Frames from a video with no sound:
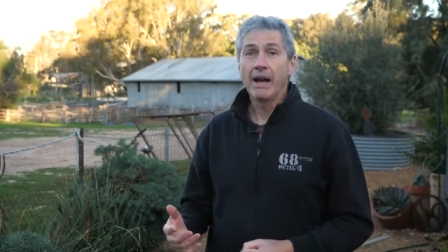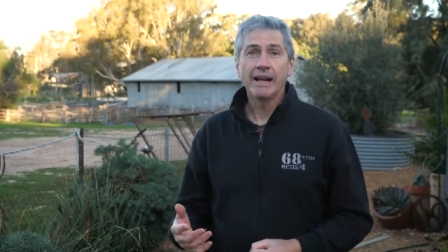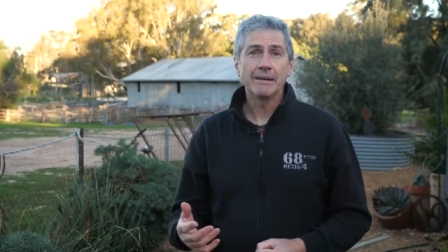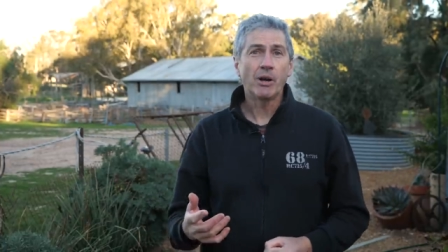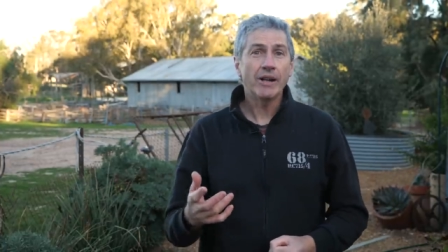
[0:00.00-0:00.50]

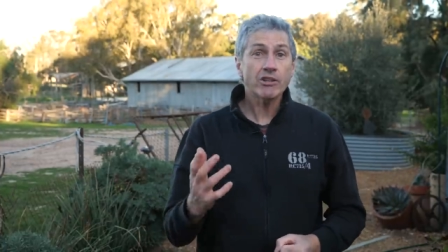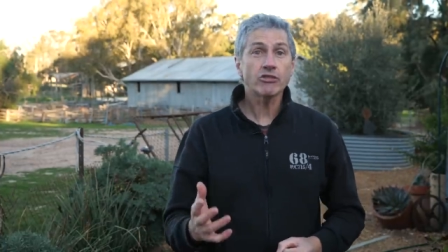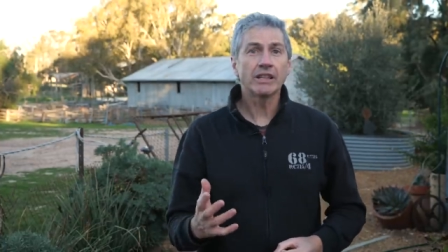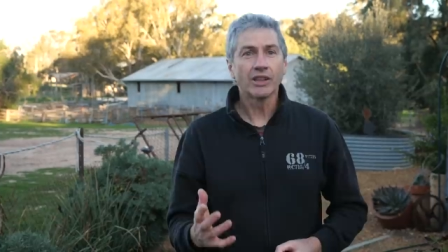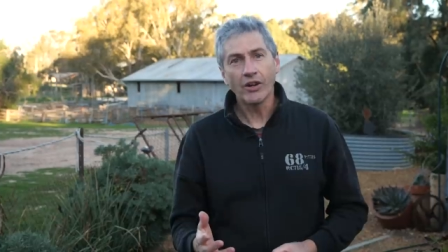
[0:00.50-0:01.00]
Um, I
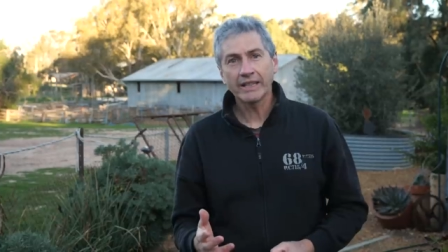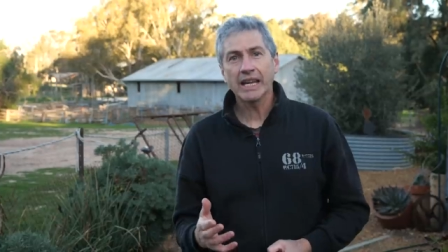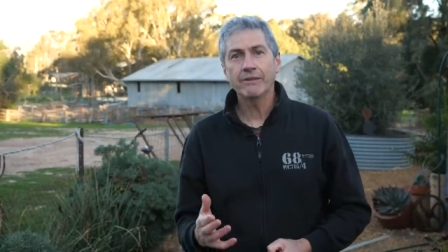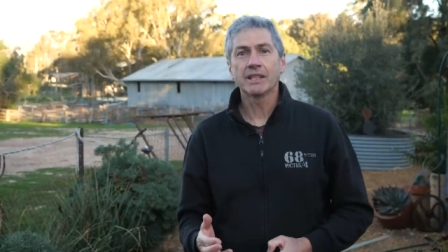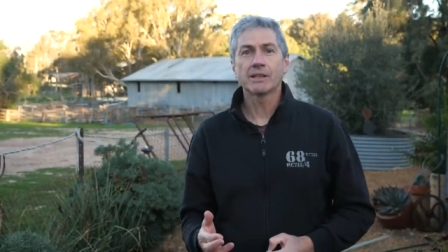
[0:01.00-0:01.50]
actually like
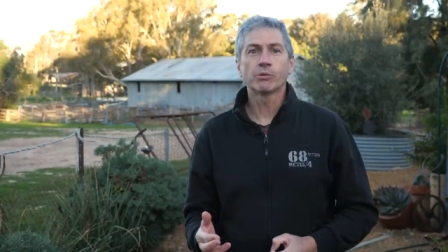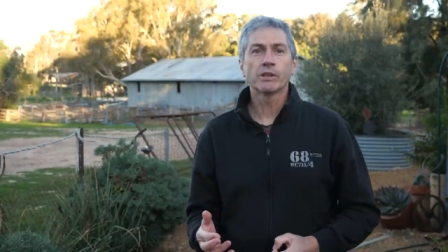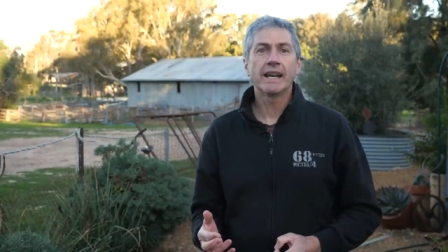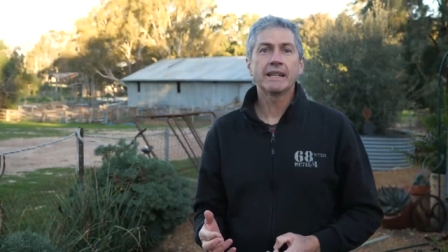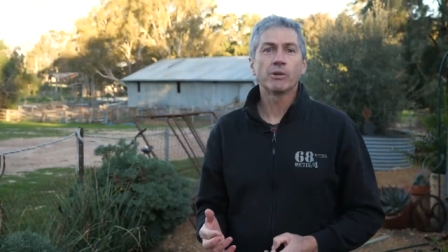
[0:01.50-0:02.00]
having some
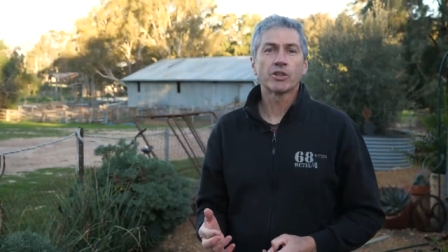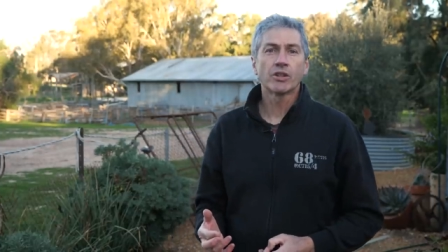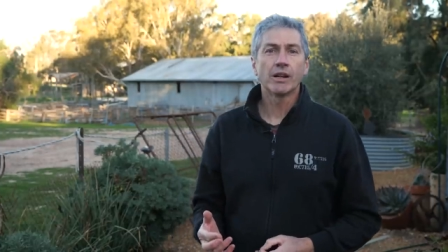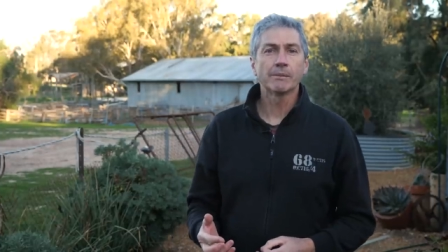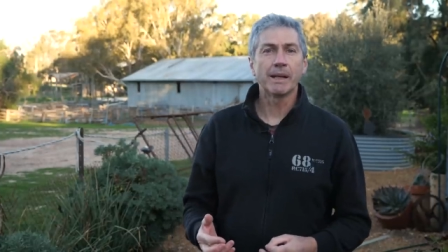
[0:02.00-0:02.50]
cloud in my
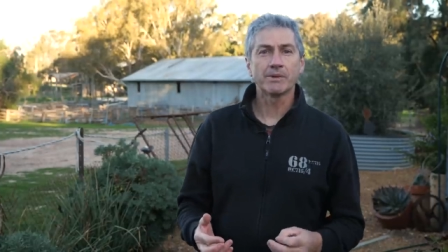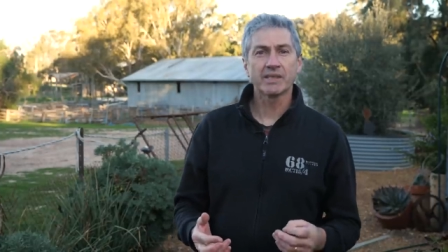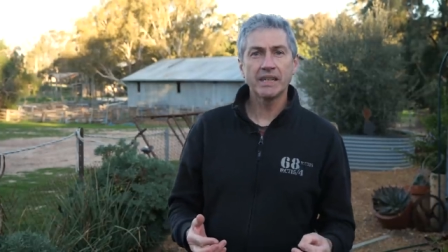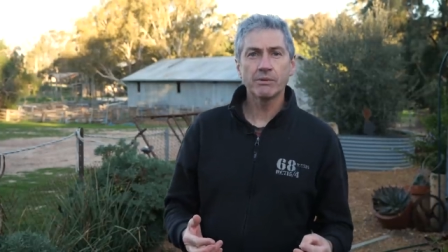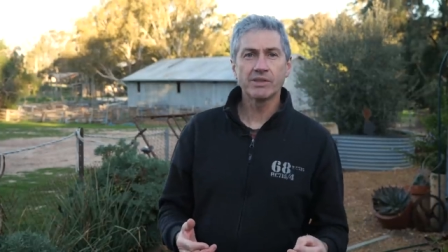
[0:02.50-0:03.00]
time lapse
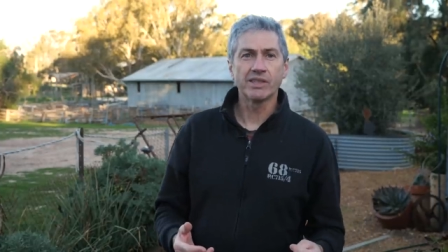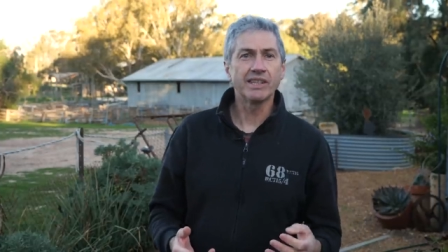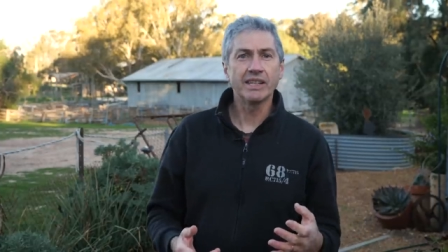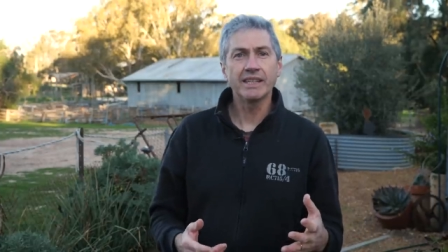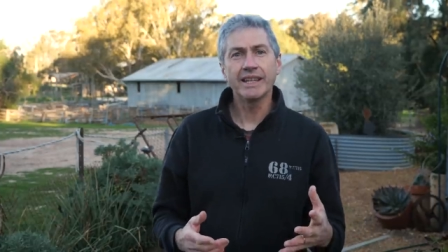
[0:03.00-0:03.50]
sequences.
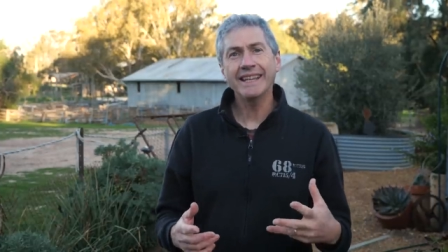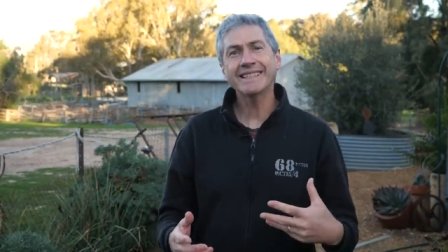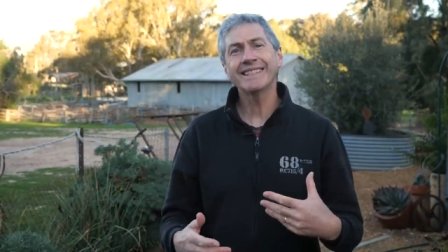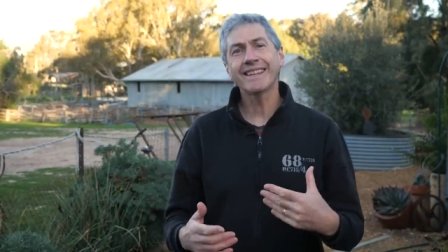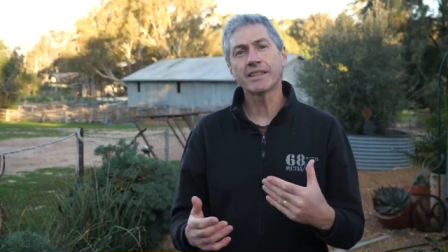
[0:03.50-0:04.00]
It, it
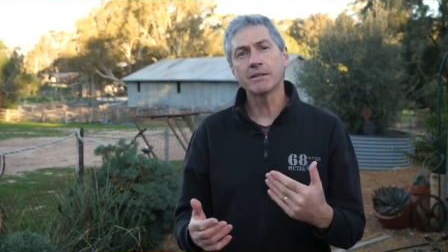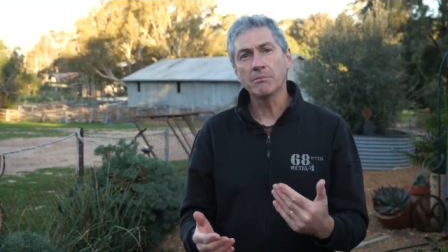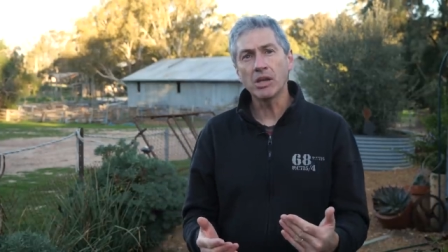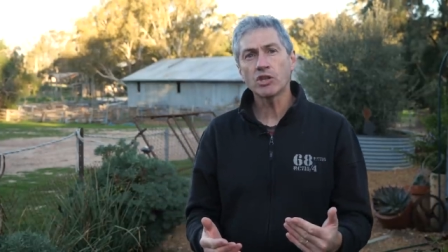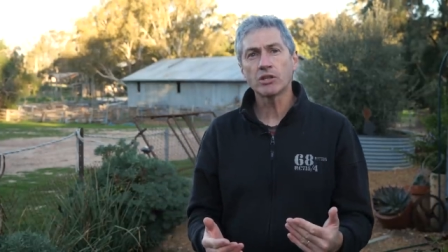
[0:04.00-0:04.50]
adds another
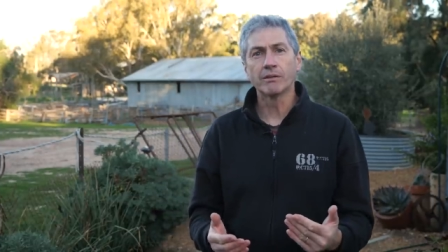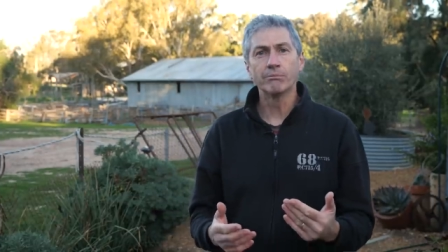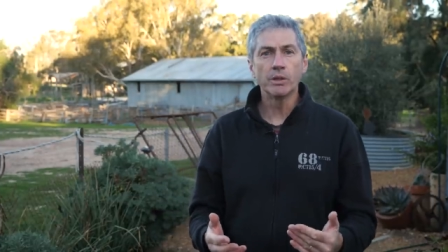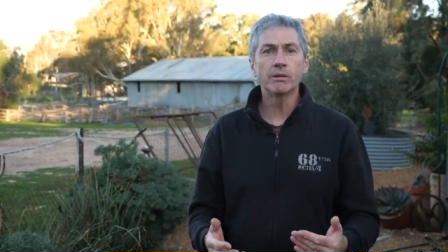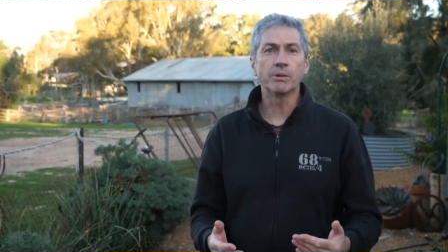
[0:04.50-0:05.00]
dimension of
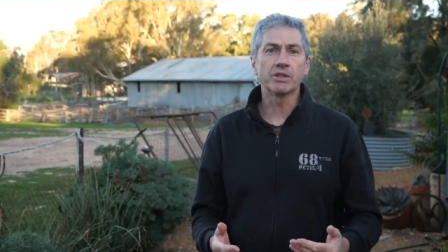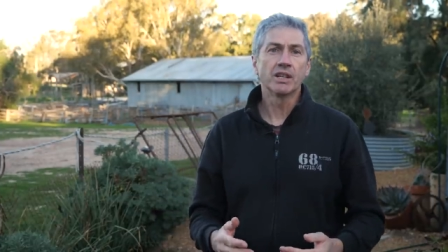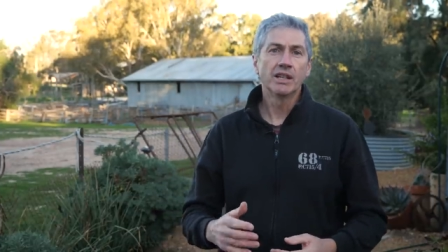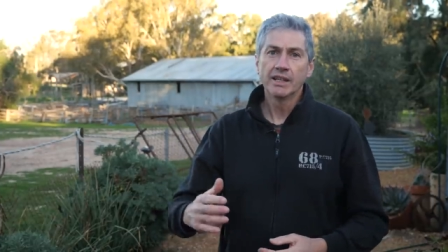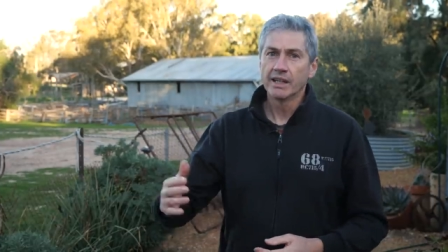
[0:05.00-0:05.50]
movement
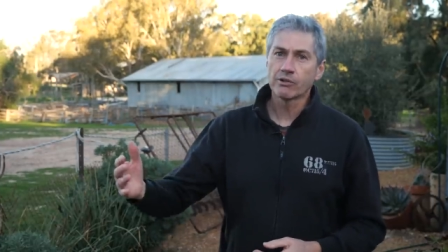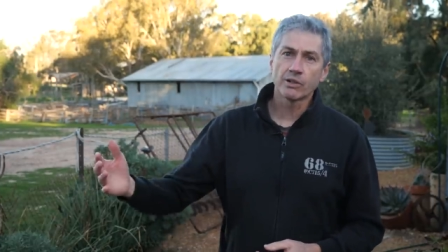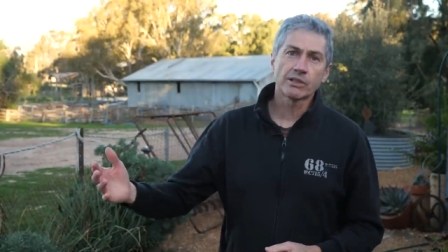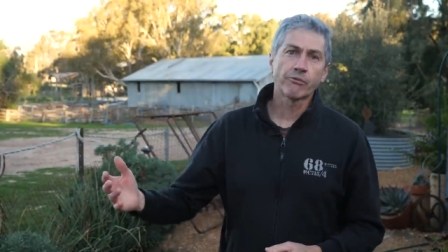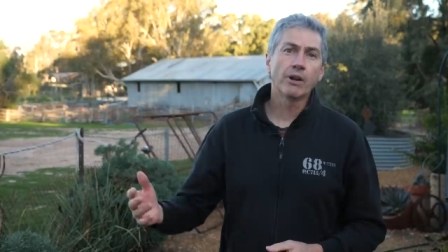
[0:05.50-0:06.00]

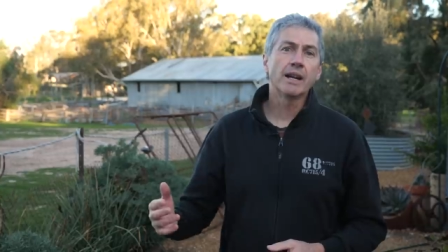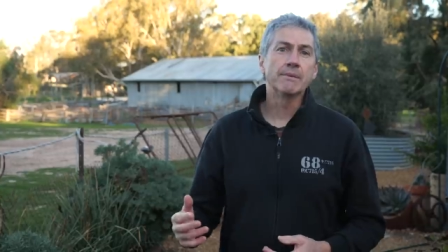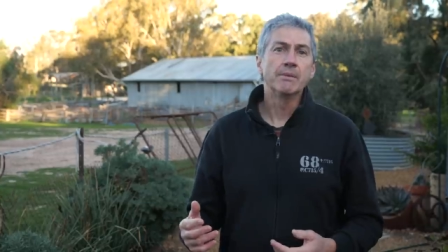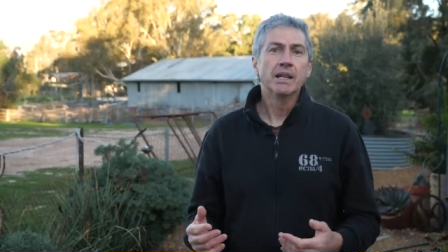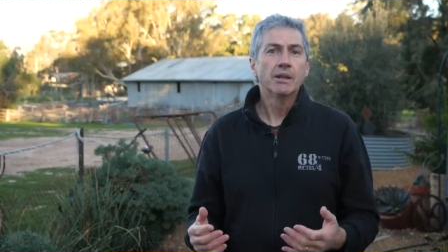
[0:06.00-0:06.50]
across the
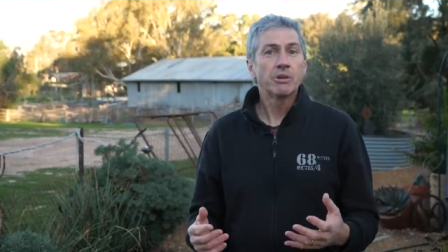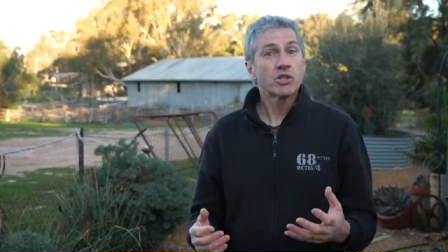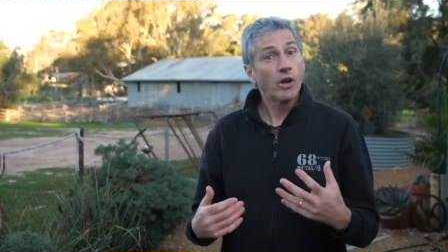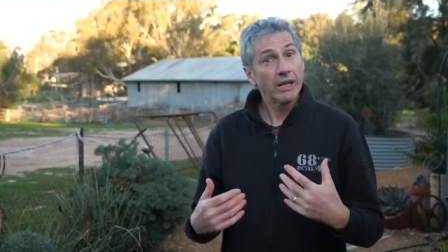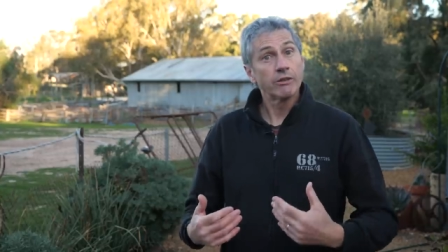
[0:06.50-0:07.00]
frame,
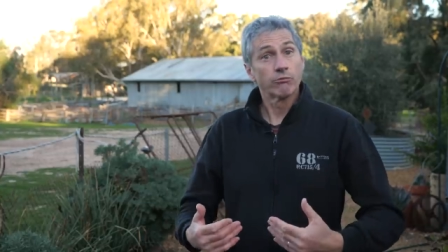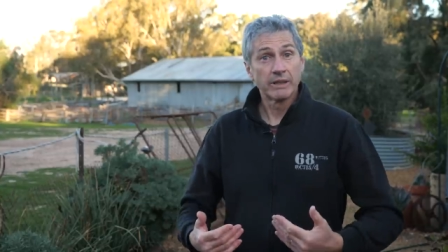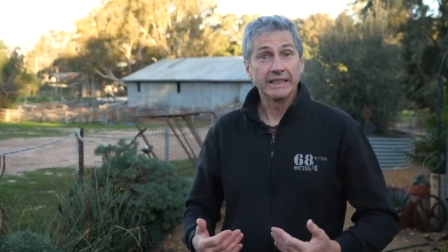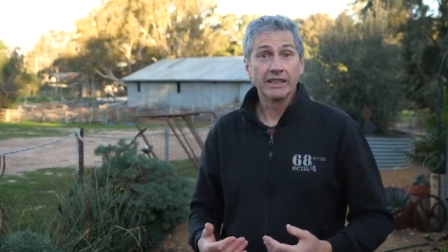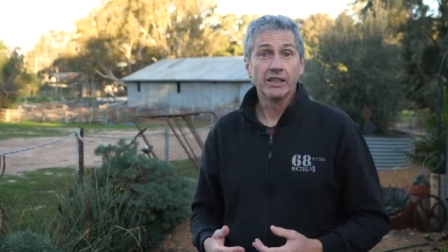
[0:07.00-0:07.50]
which I
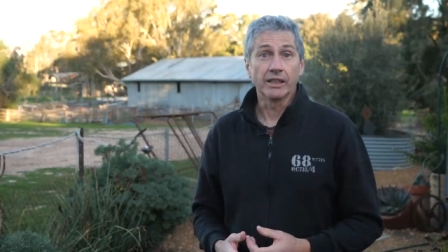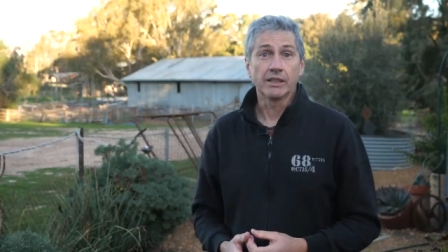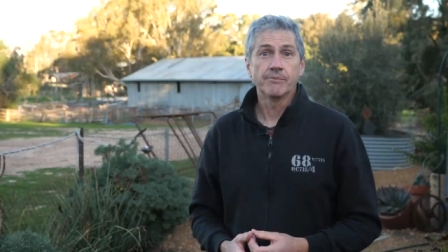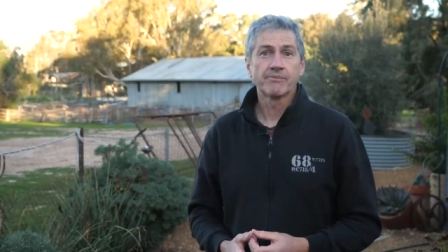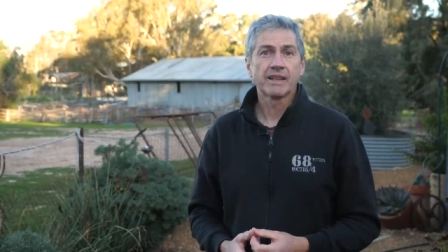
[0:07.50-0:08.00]
really
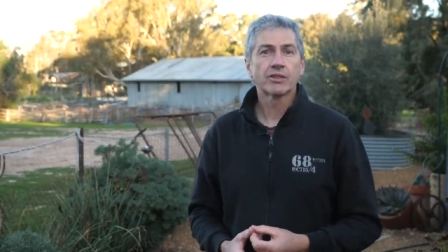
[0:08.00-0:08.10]
like.